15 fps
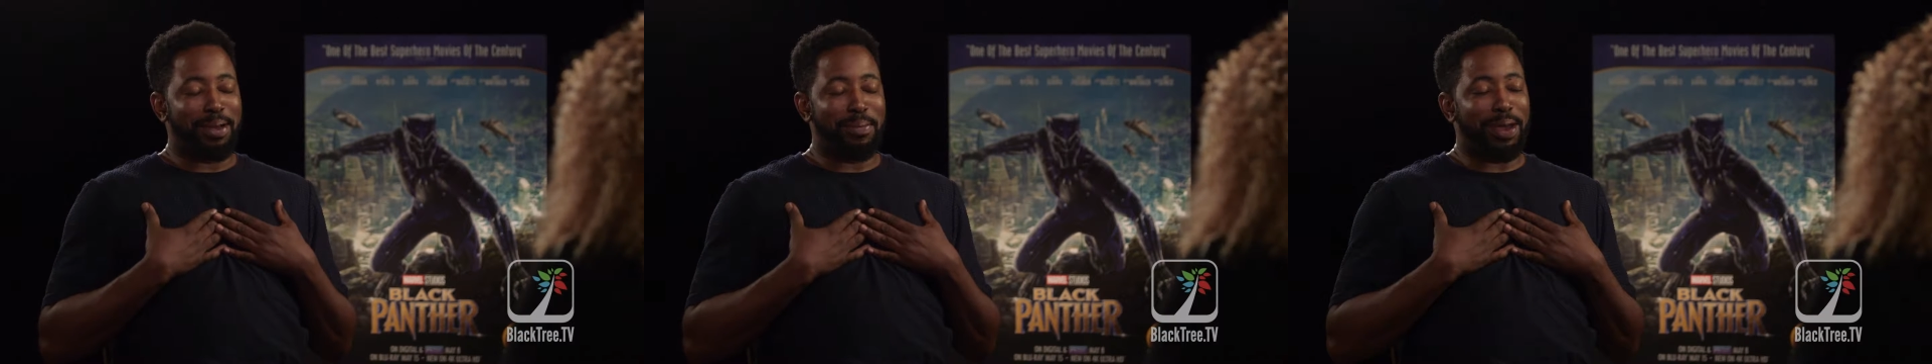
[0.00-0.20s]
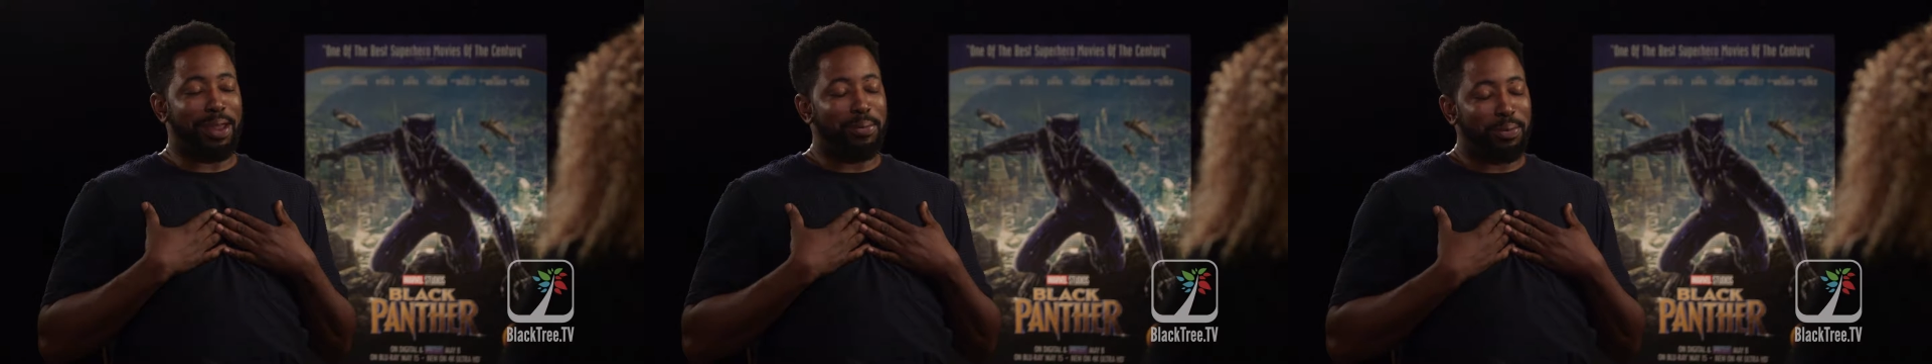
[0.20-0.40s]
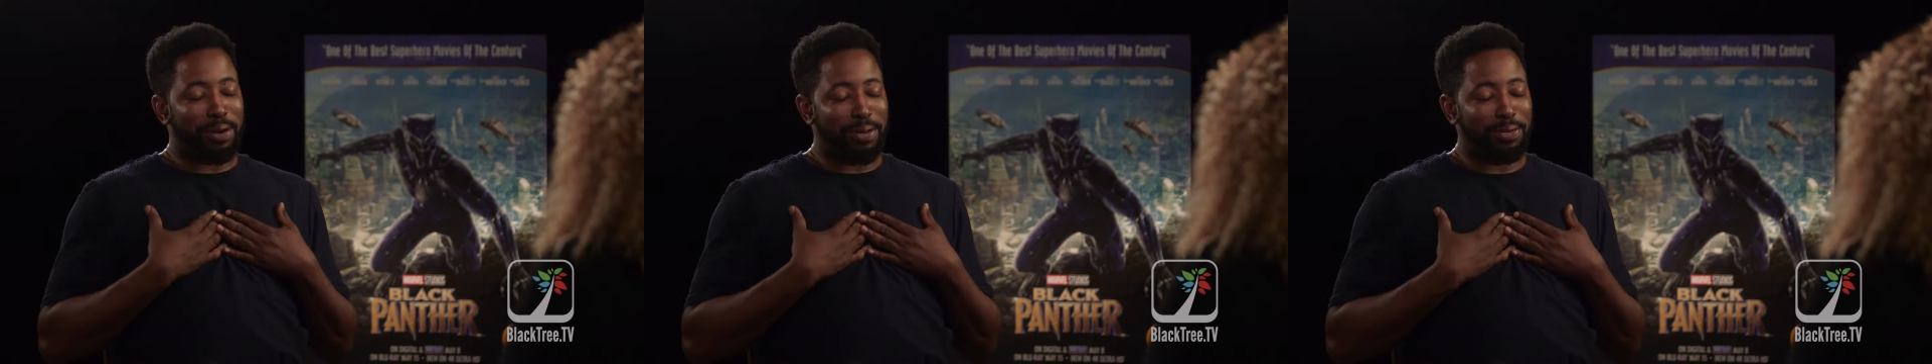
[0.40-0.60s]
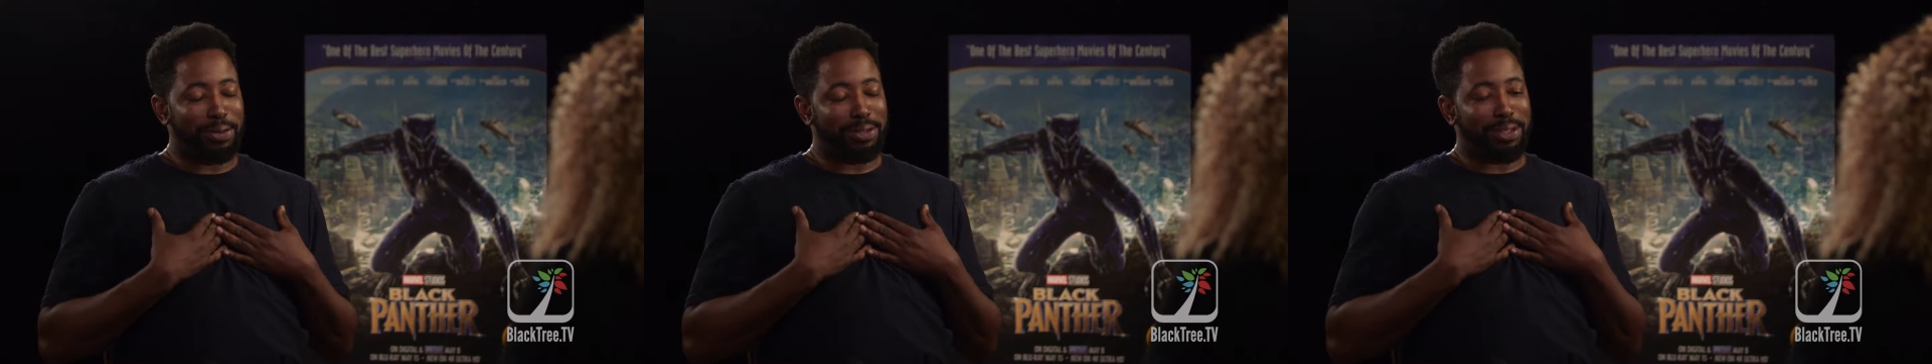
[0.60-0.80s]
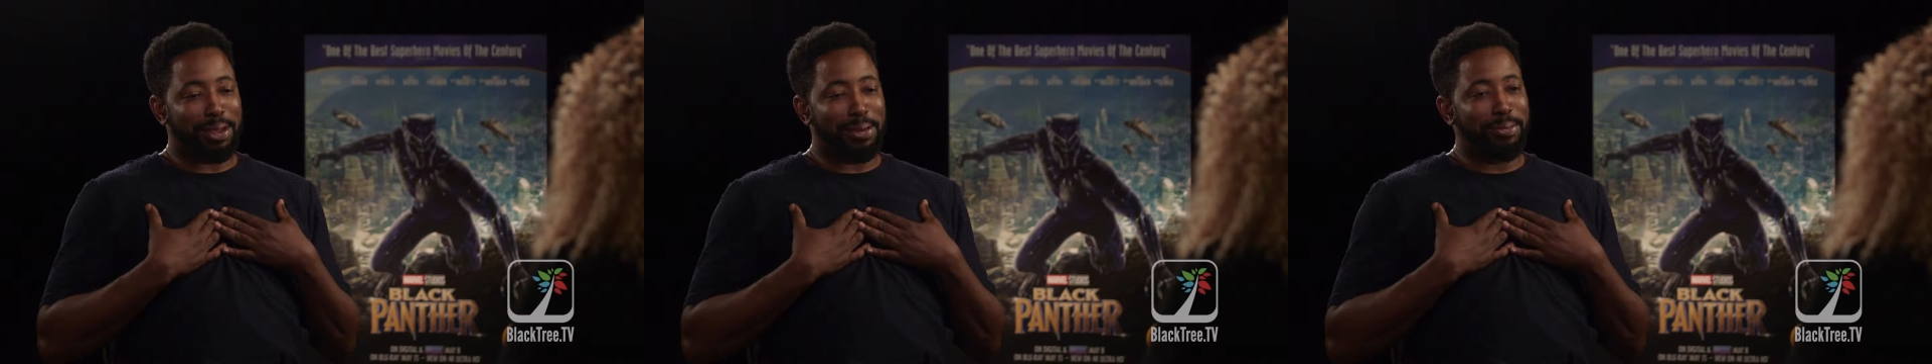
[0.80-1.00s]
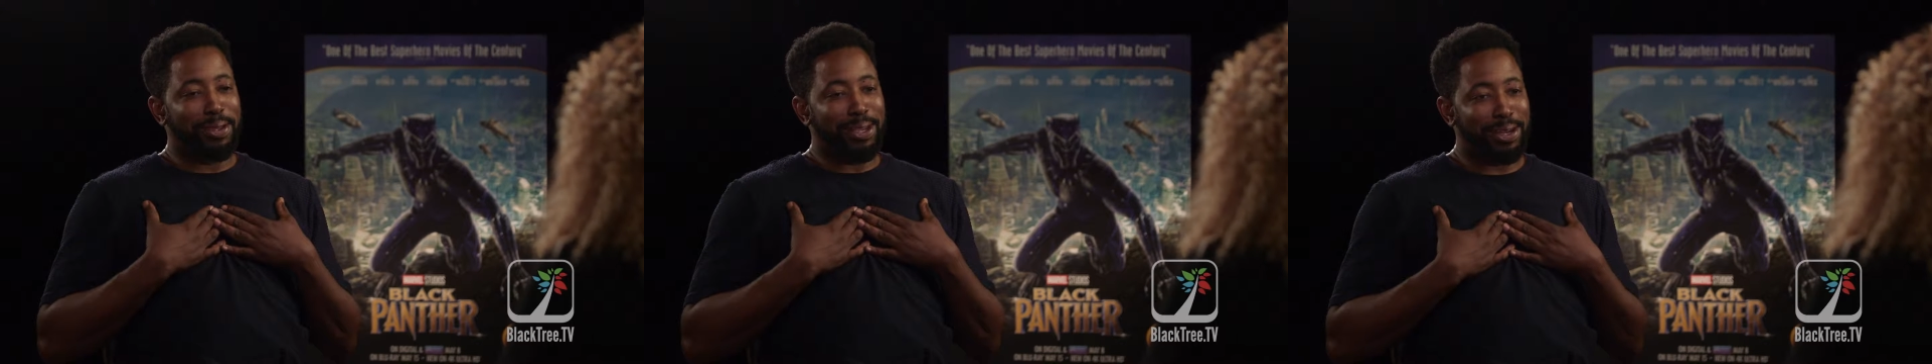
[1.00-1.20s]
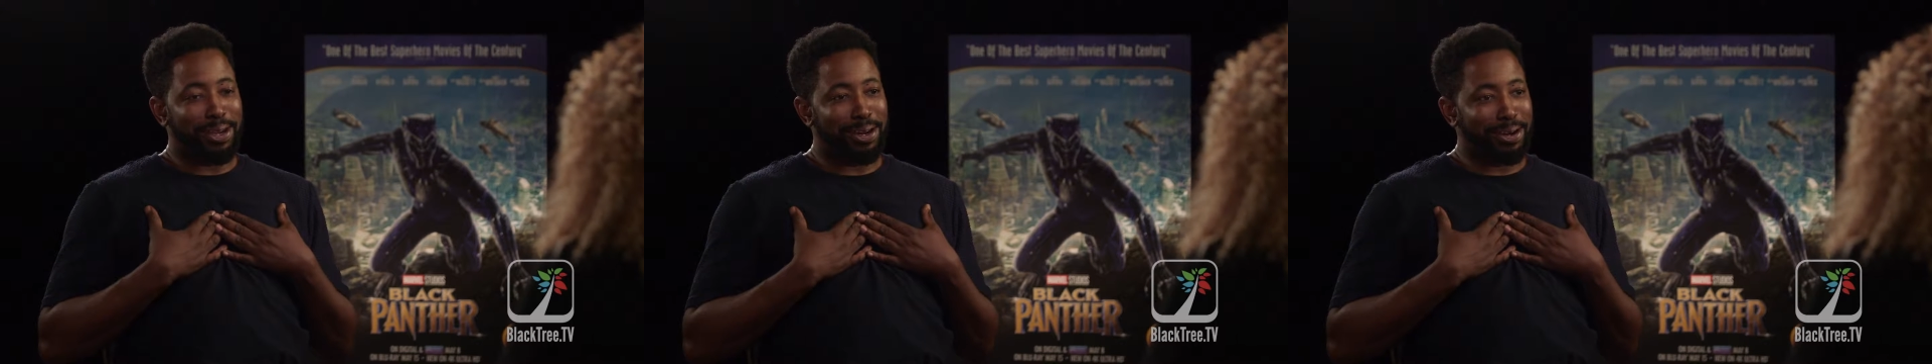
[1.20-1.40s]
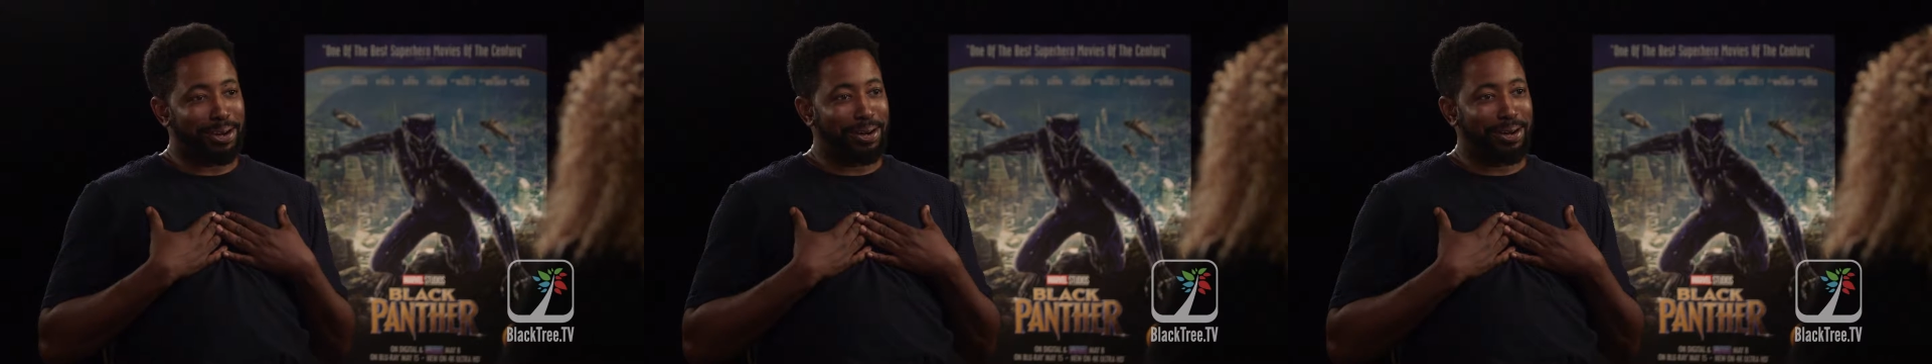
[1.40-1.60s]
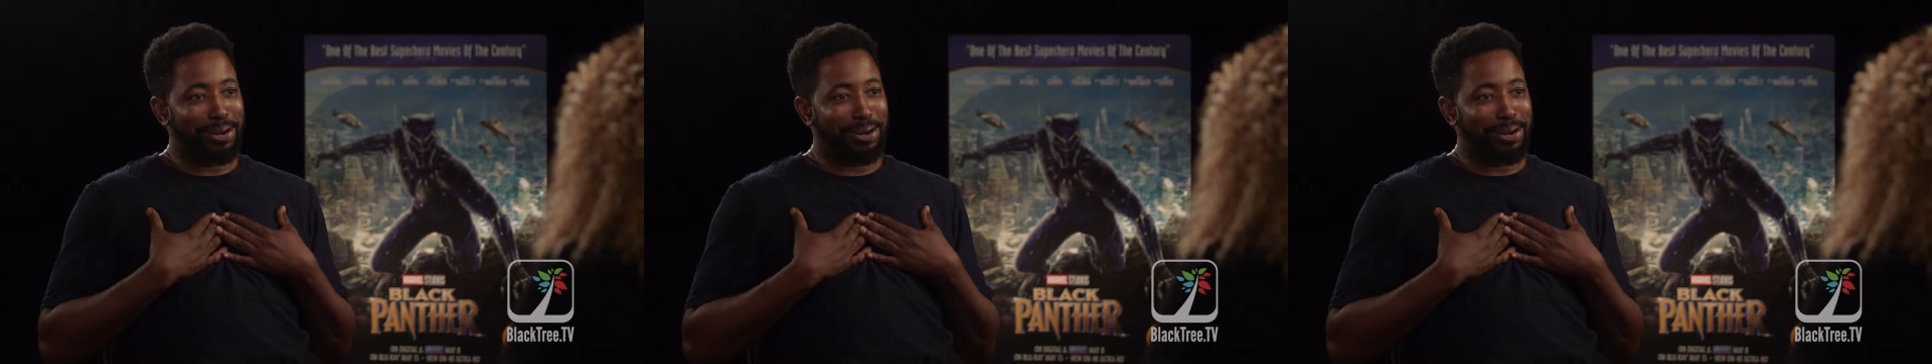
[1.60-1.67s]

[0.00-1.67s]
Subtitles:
I'm out of breath because I'm here